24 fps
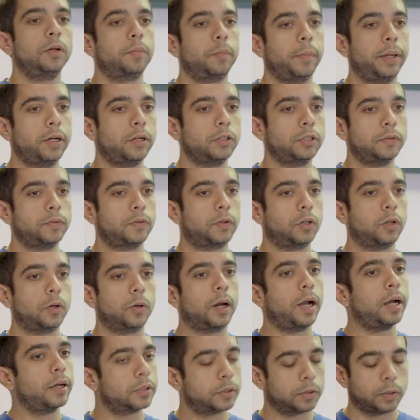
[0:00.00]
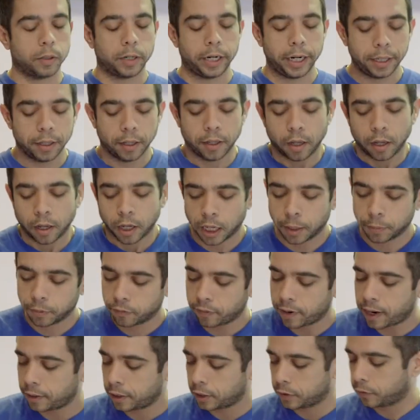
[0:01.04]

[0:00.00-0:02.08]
Makers of Clorox, all right, provide these